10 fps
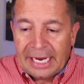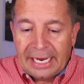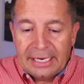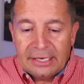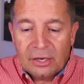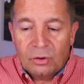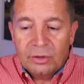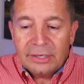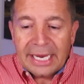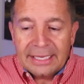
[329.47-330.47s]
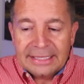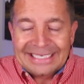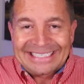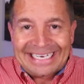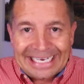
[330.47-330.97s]
And then look at
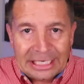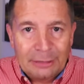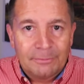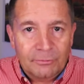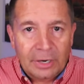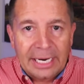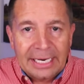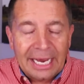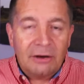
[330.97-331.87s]
the team, right?